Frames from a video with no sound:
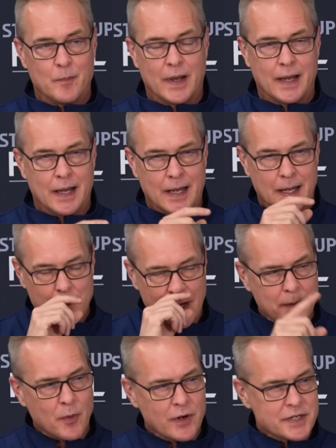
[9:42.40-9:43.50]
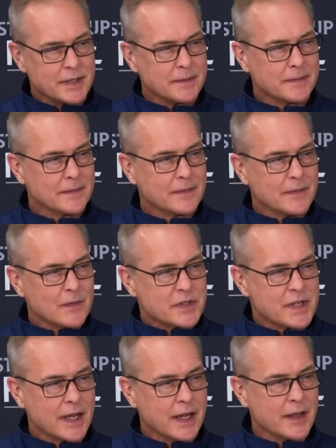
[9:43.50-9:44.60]
uh, Mark Morrison
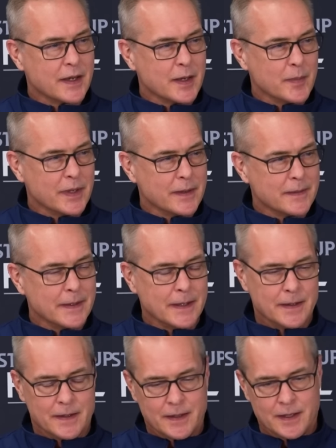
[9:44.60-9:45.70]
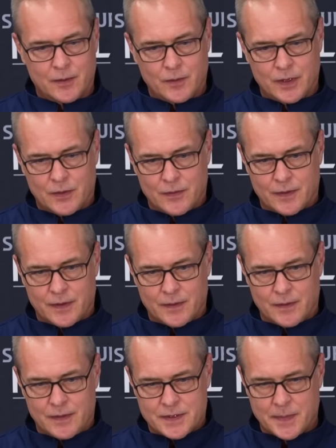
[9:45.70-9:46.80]
was the guy that got me in. Yeah, and then I went over
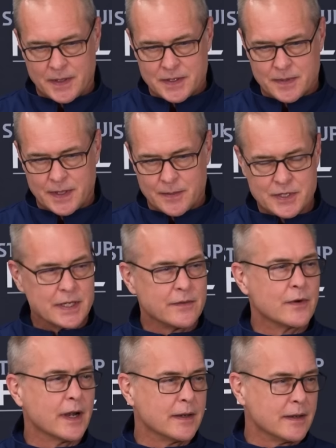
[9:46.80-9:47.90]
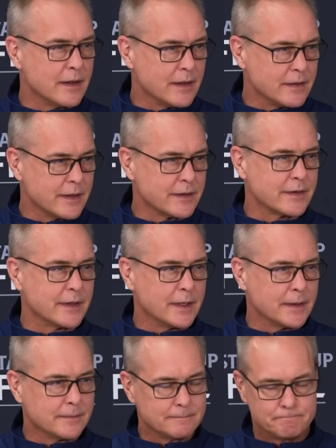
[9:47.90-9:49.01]
and spent some time with Steve Dryden at TSN.
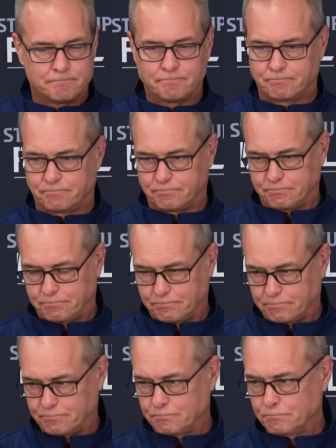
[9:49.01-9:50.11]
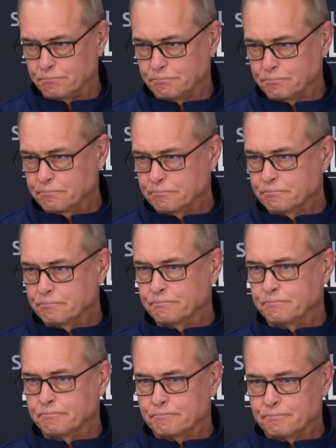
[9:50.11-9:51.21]
Yeah. Take a few more questions for
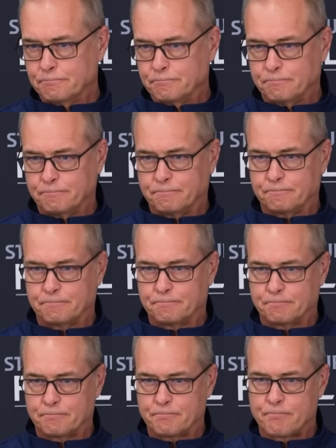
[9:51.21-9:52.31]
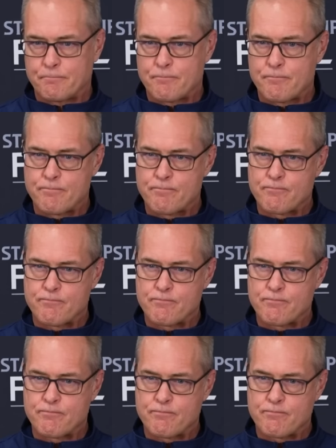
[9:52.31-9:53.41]
Coach. Right side, fourth row.
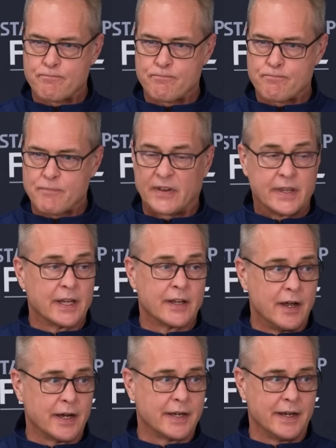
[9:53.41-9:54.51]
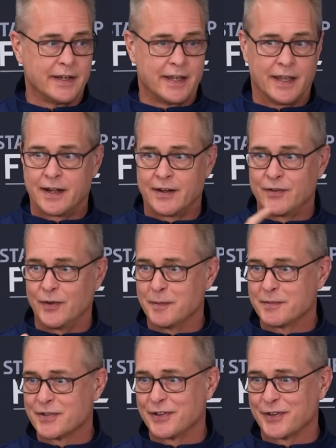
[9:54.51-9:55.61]
Paul. Did a little hockey night in Canada too.
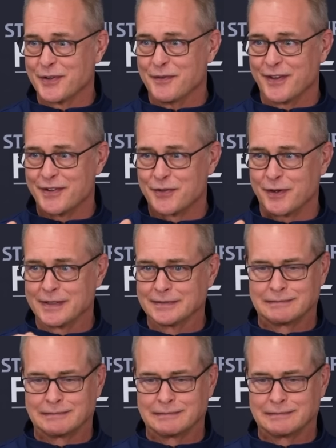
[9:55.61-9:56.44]
I'm just looking over there. Sorry.